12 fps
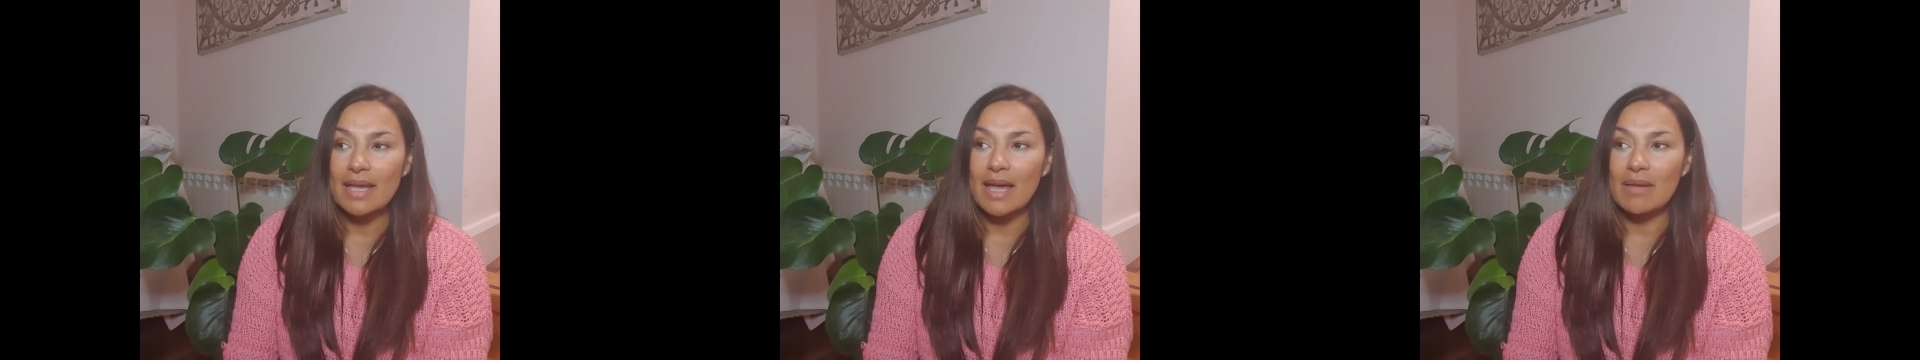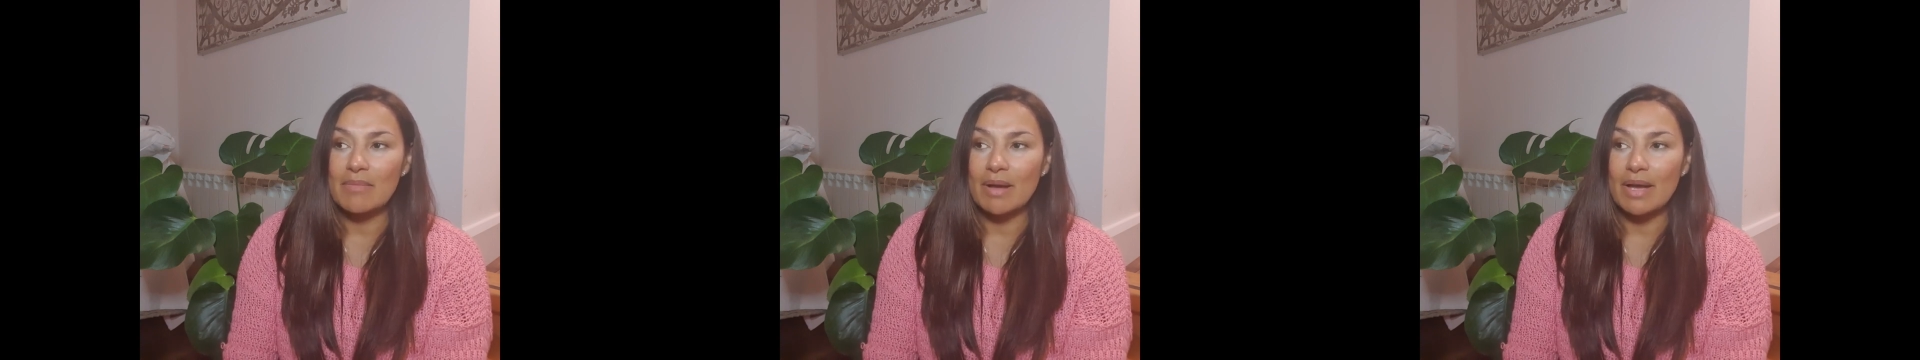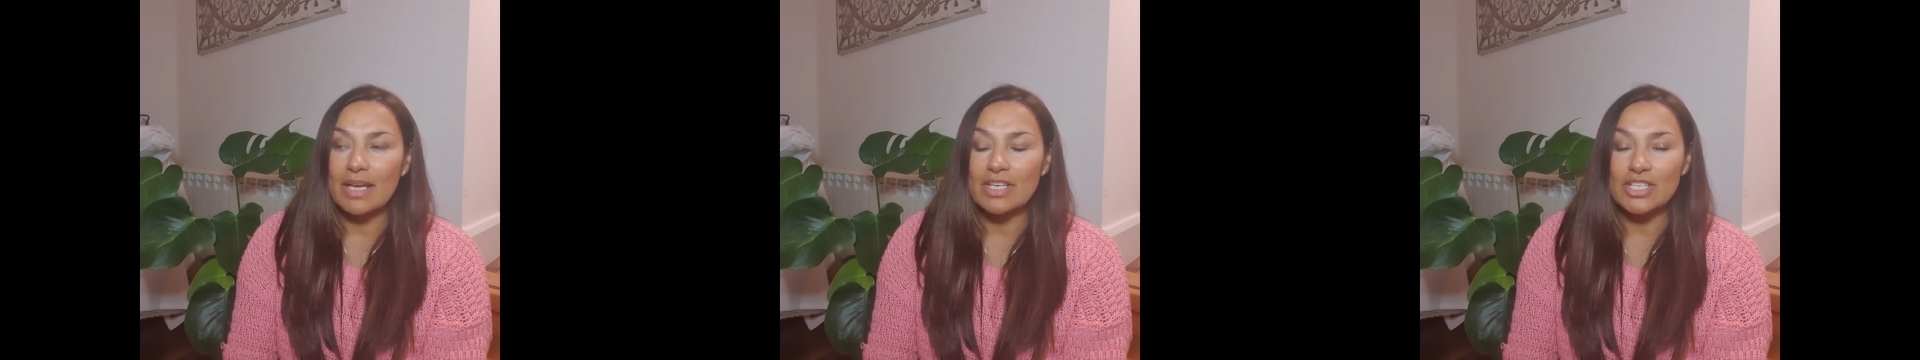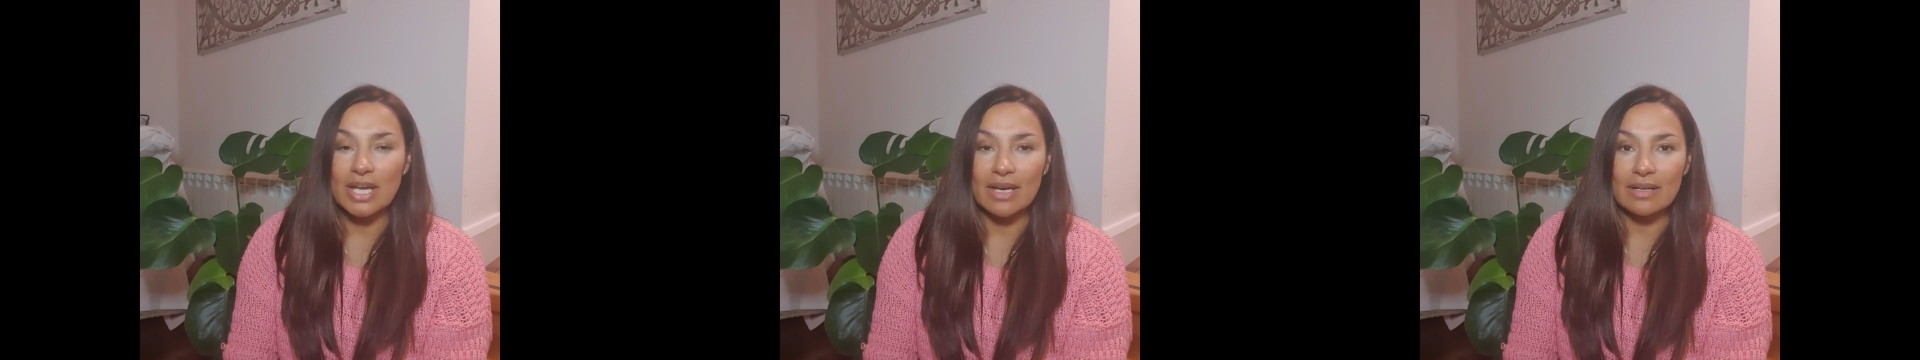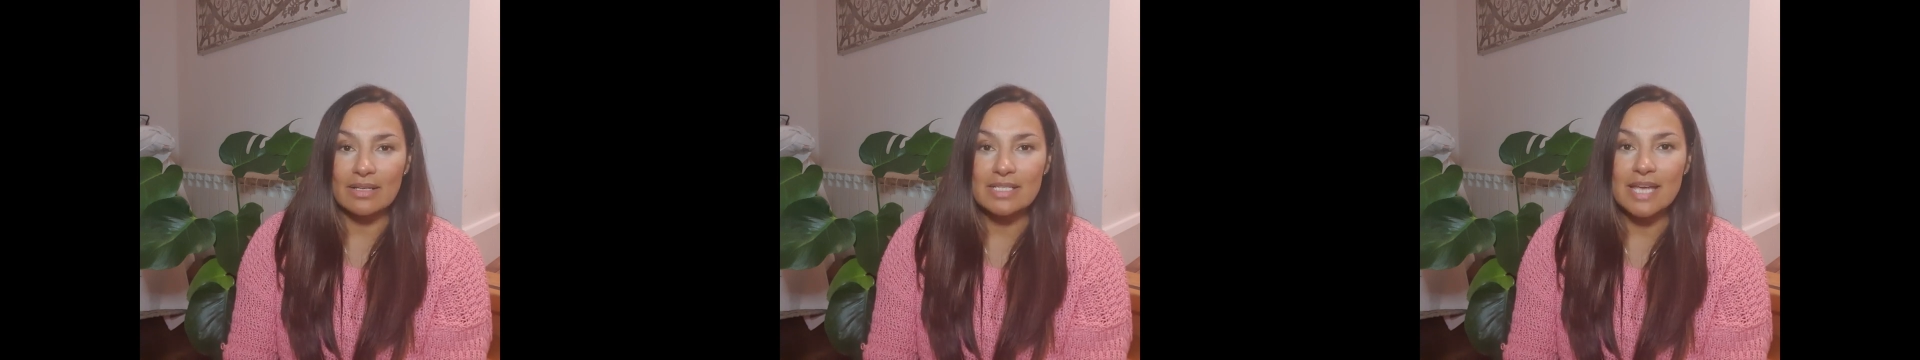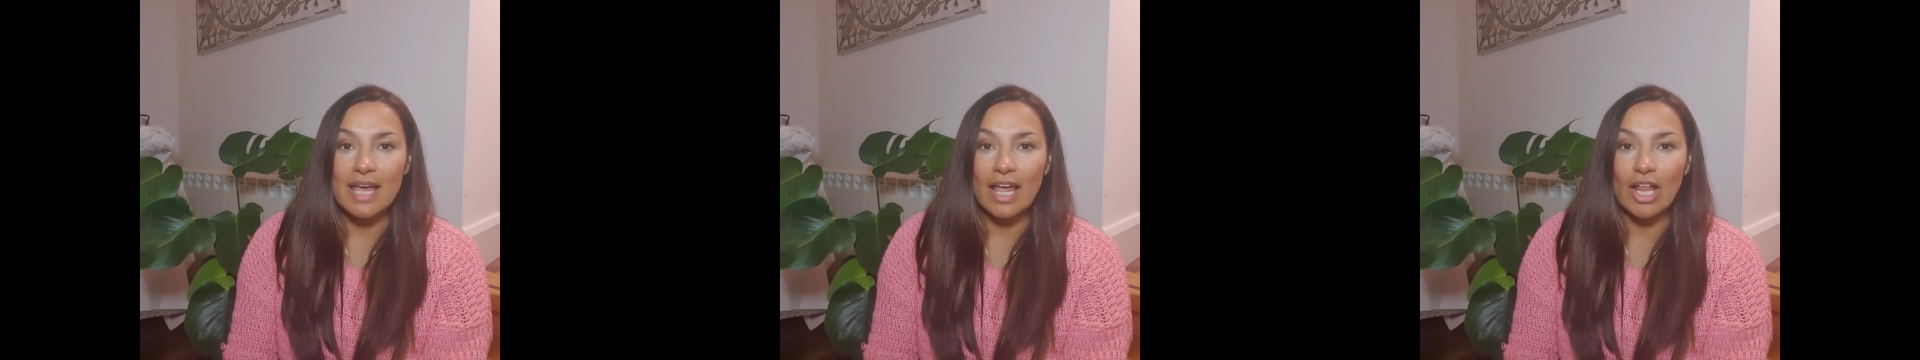and my channel to
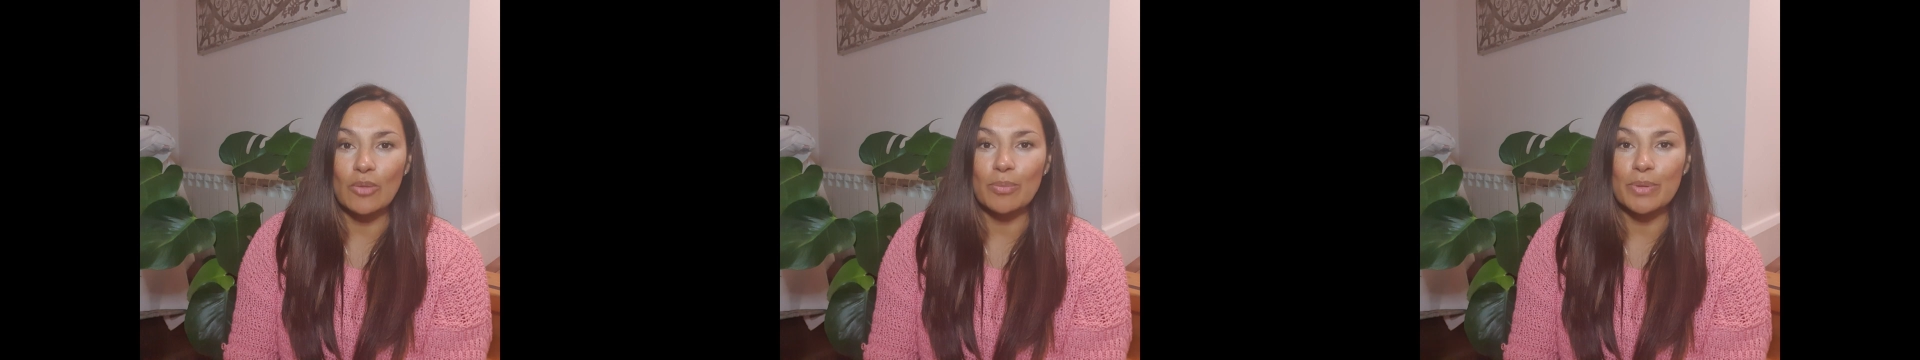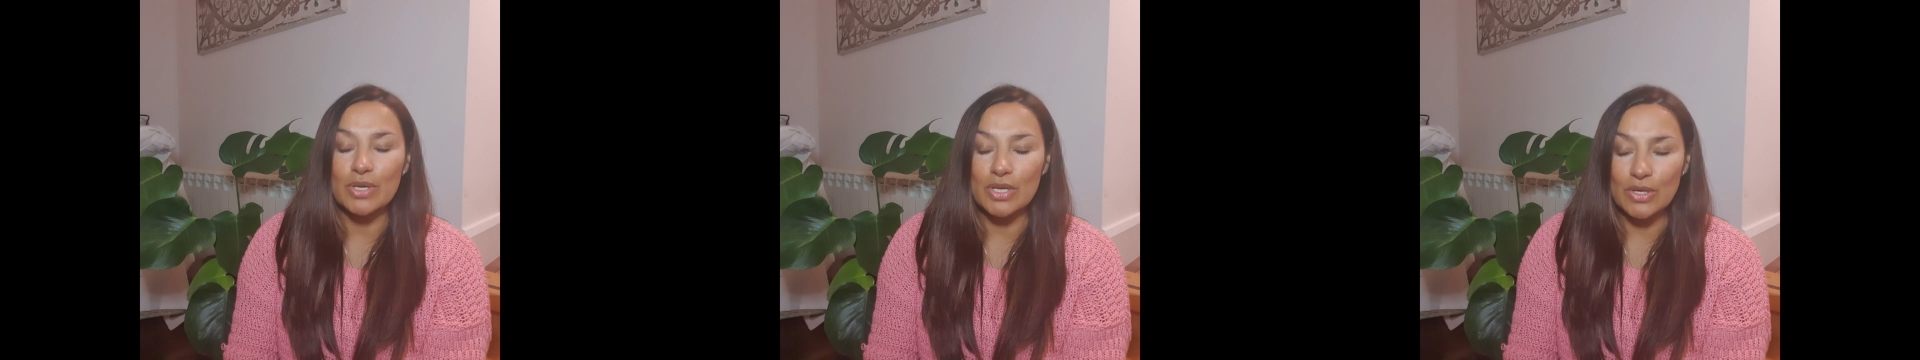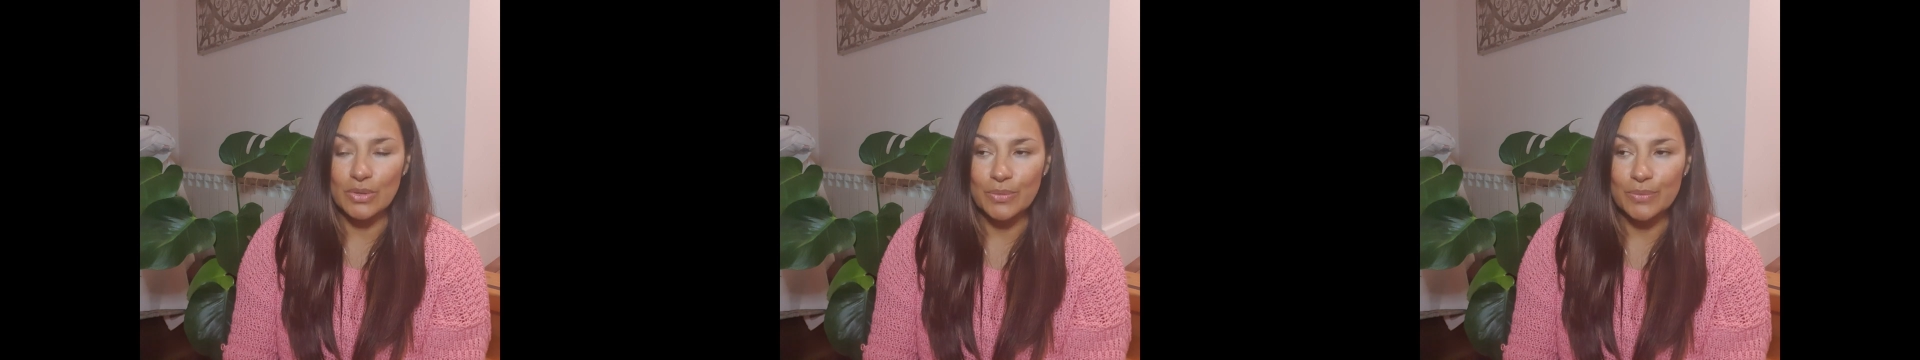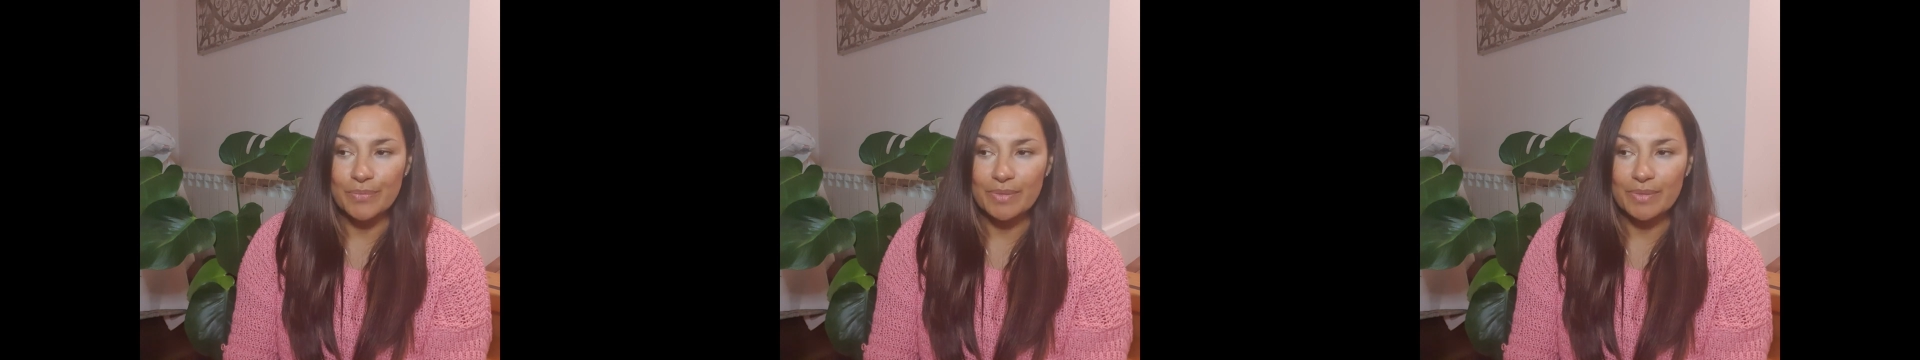help you